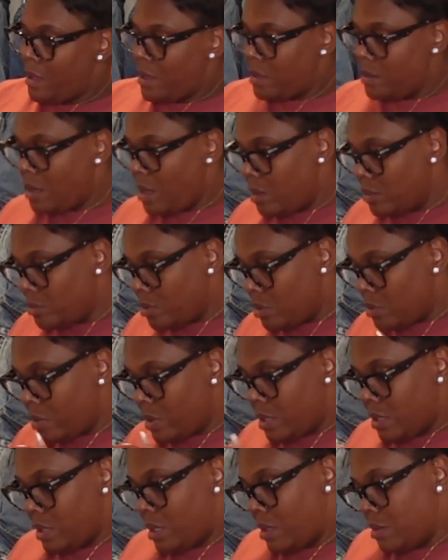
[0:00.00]
Y'all know
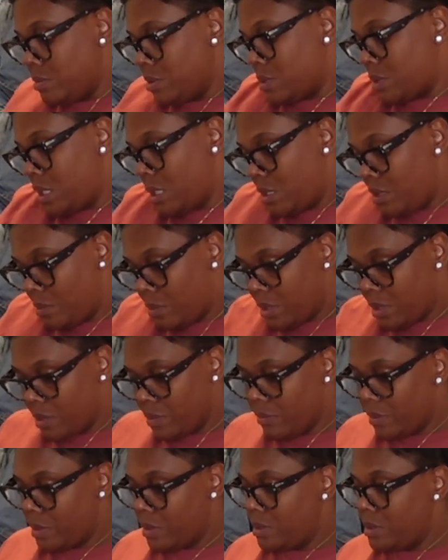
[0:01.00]
what? I'm saying I'm going to get
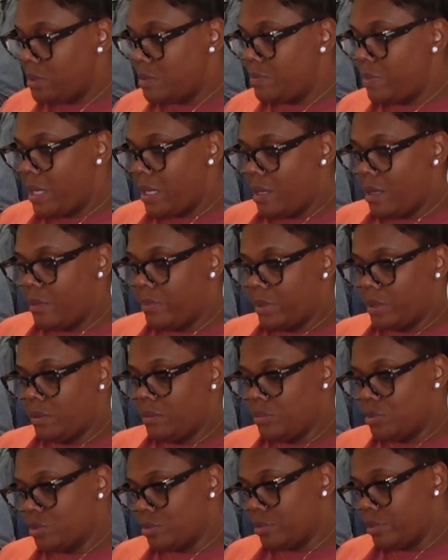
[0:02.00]
rid of this bag, but
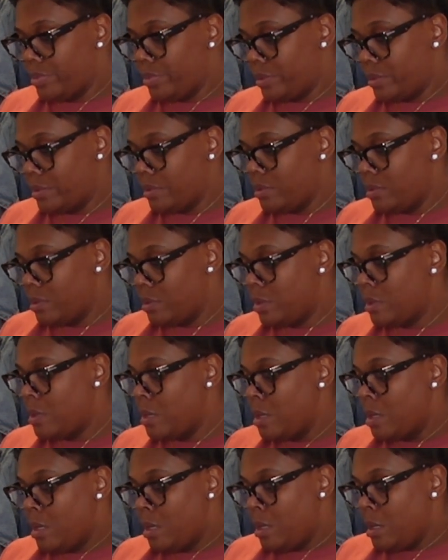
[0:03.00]
I'm tripping.
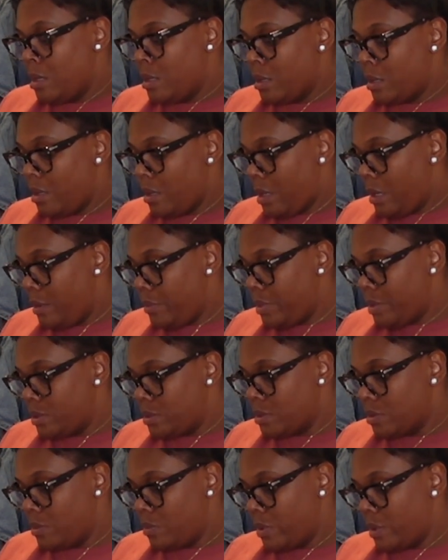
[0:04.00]
Girl, I'll be
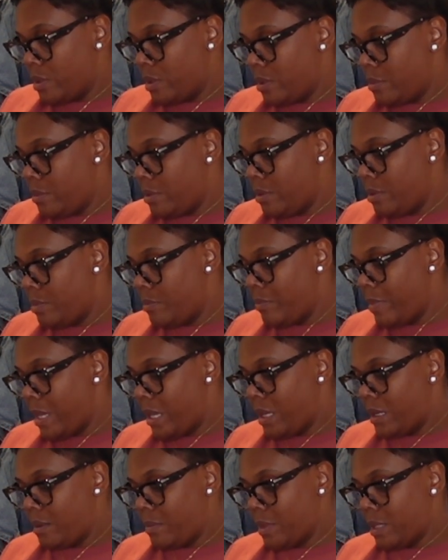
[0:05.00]
somewhere
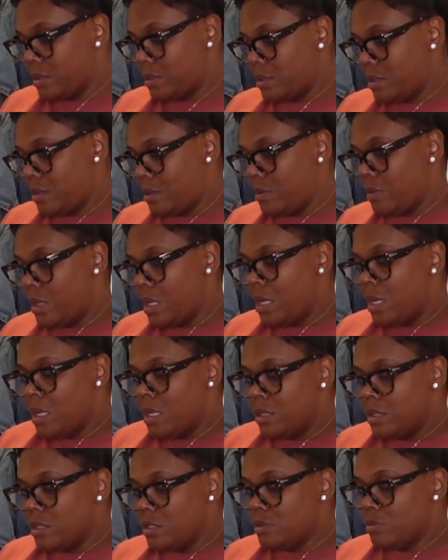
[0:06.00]
mad at myself.
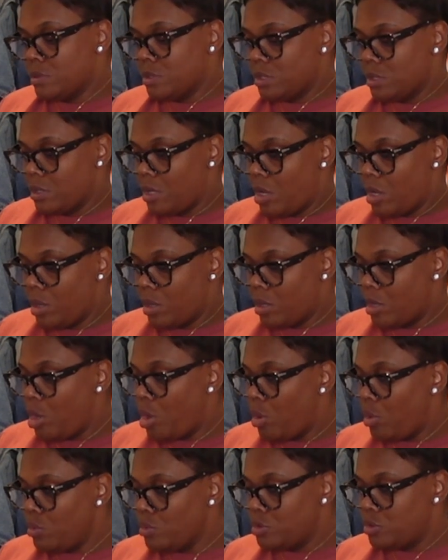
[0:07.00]
This was a
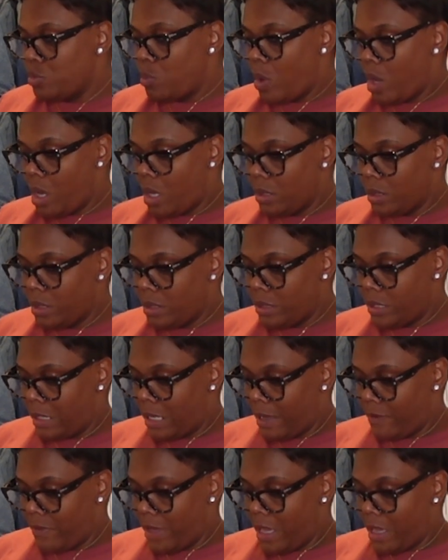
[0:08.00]
Coach wallet that
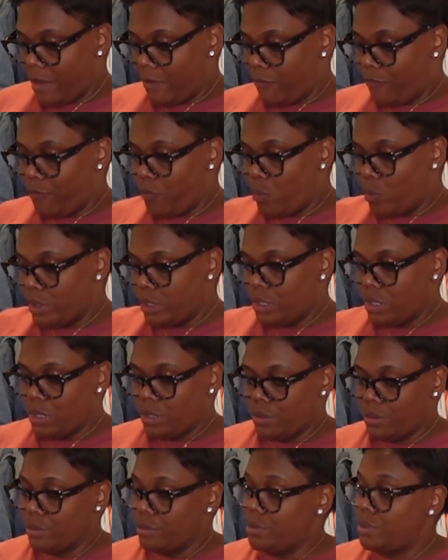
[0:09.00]
I've had for
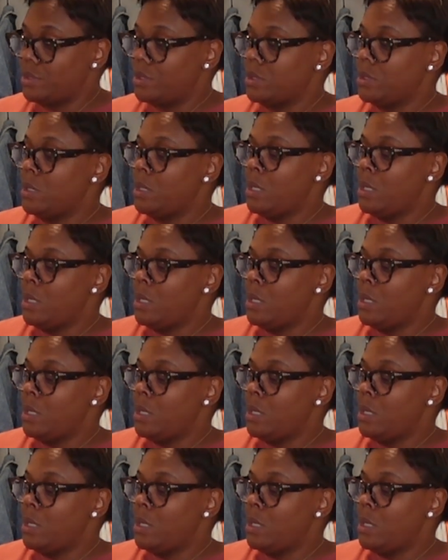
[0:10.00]
years.